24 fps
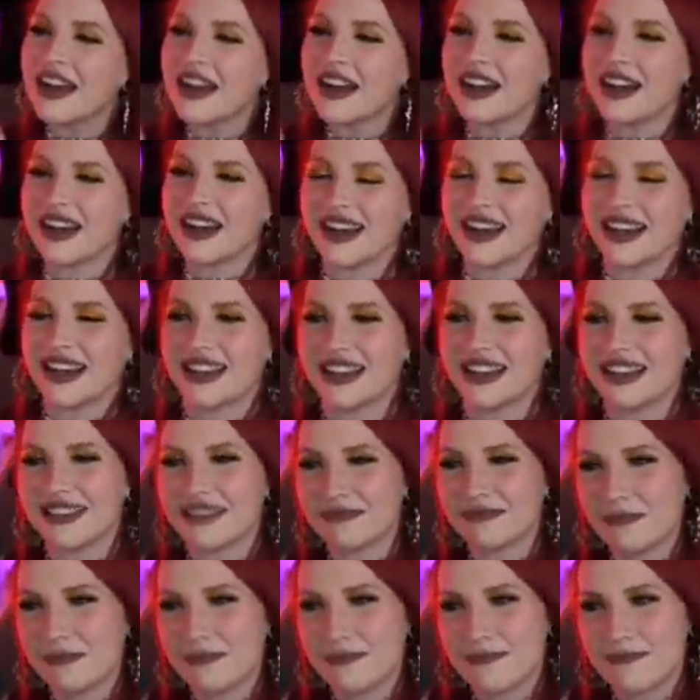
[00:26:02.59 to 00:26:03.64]

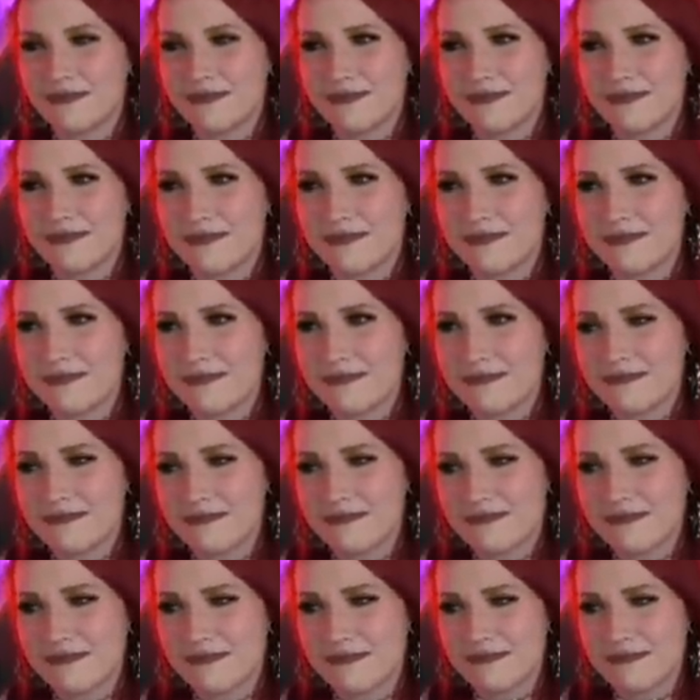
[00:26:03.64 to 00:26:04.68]

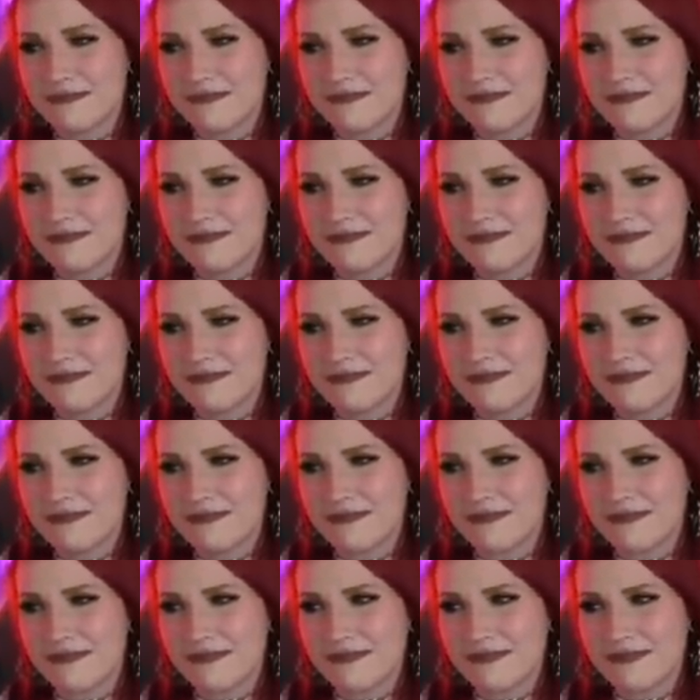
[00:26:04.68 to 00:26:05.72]

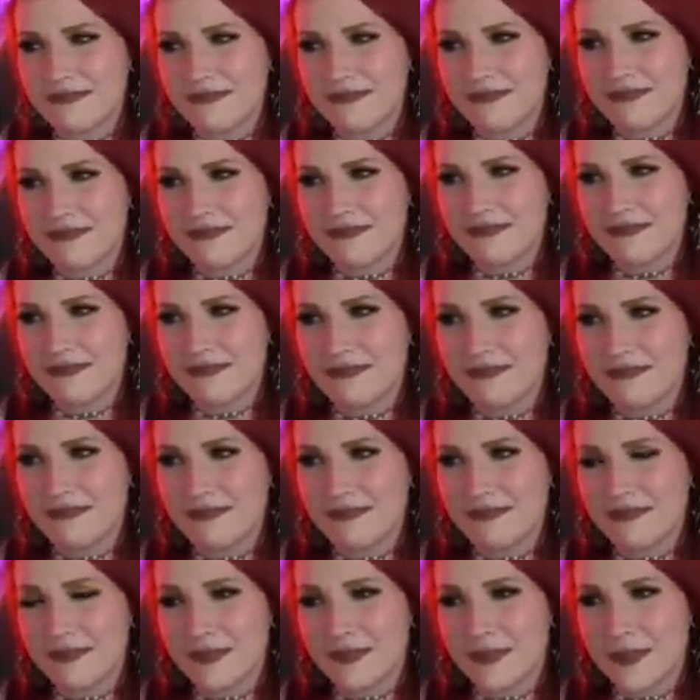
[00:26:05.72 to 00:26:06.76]

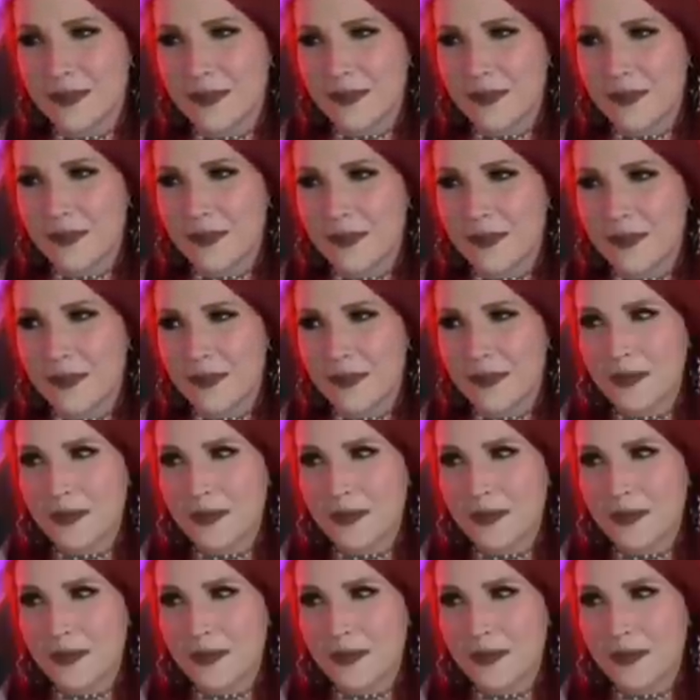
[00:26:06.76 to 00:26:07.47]
[no speech]